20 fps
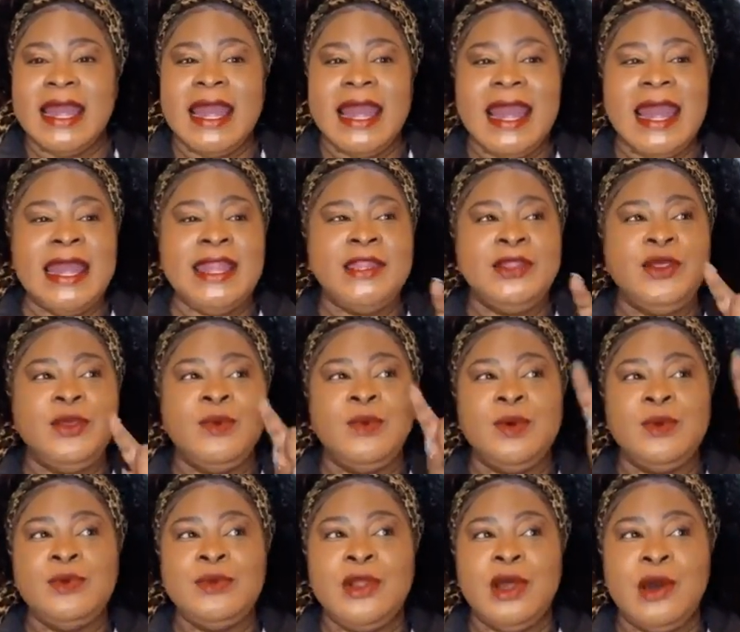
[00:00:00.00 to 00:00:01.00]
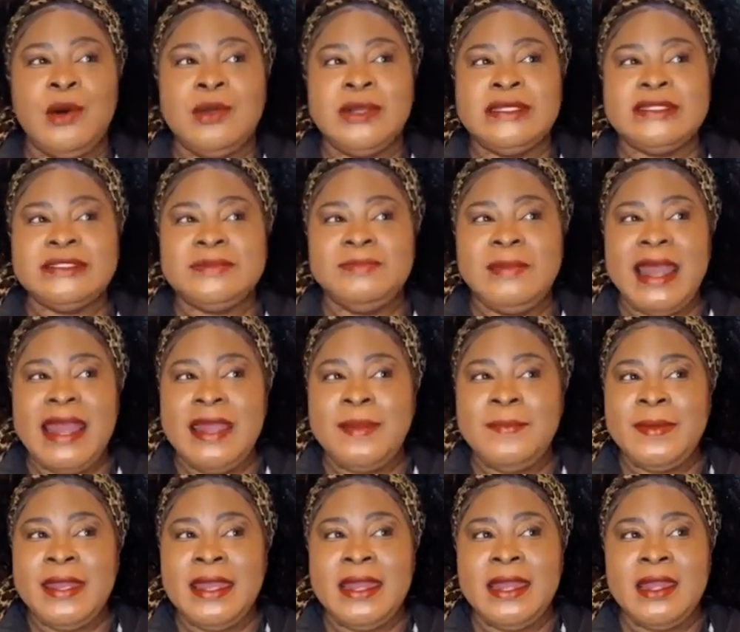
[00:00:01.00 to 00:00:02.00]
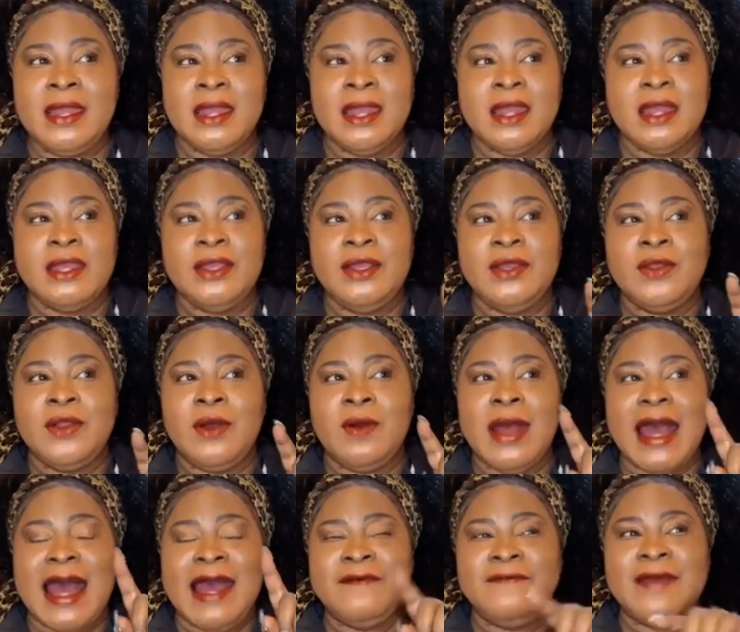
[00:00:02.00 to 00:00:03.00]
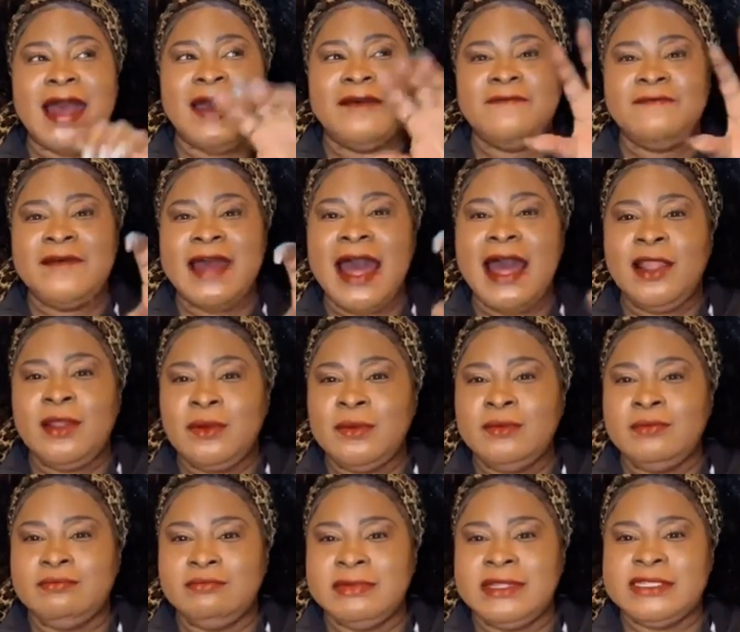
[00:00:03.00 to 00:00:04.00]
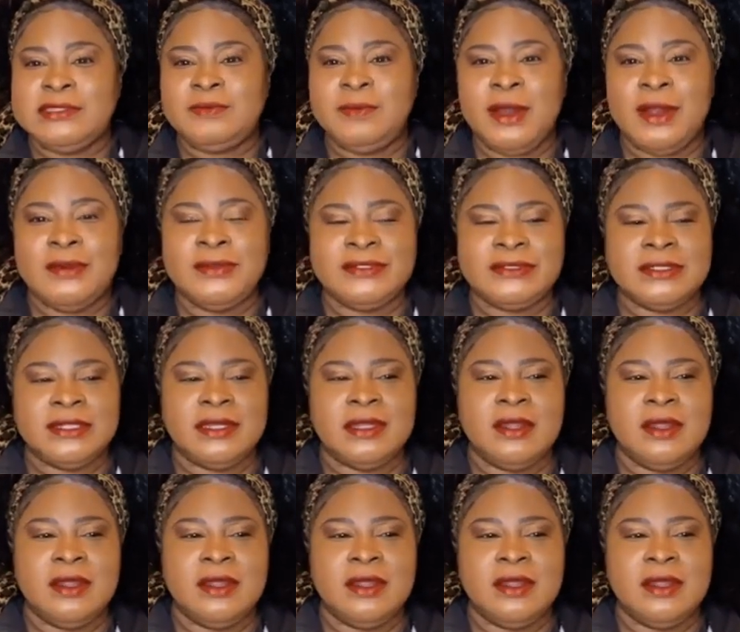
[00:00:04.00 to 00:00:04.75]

And you will notice, maybe, I followed this person.